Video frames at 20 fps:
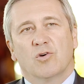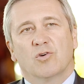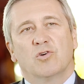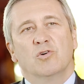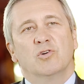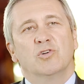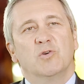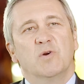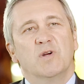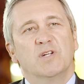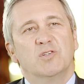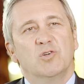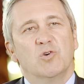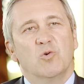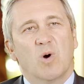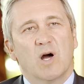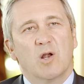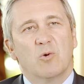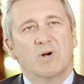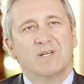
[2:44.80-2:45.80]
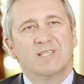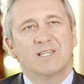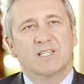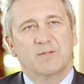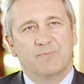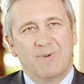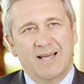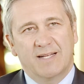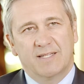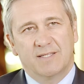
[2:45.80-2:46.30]
contrary to what was
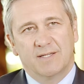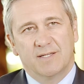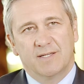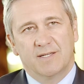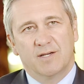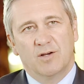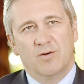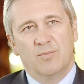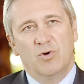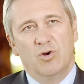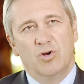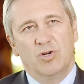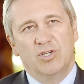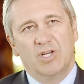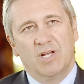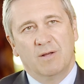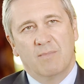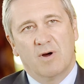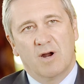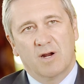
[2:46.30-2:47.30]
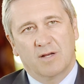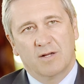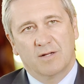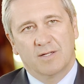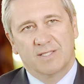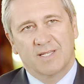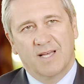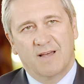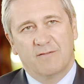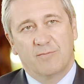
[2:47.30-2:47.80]
expected, emerging
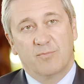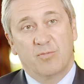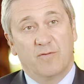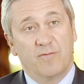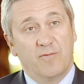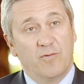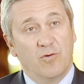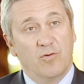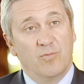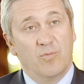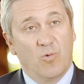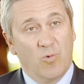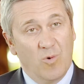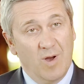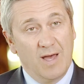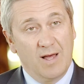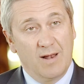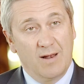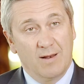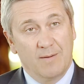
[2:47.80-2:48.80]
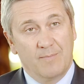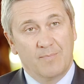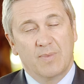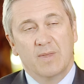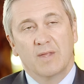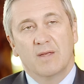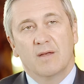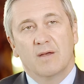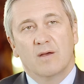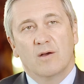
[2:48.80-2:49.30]
markets have performed well.
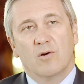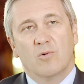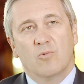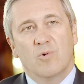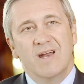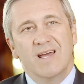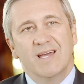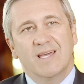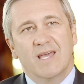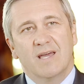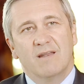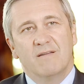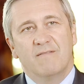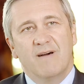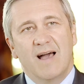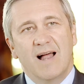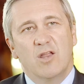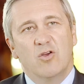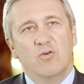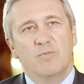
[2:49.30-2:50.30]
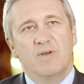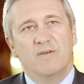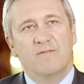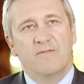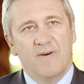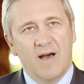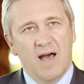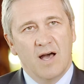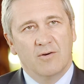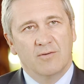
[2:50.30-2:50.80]
Where can value be
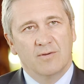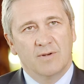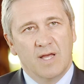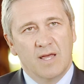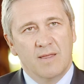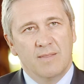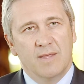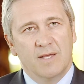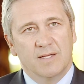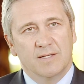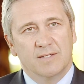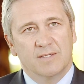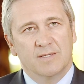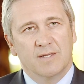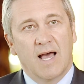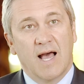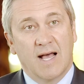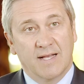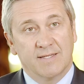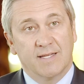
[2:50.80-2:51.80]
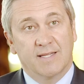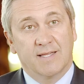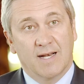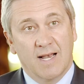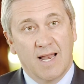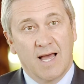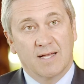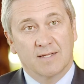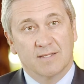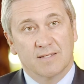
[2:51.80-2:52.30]
found in this asset
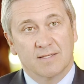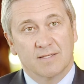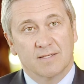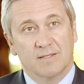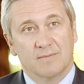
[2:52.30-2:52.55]
class?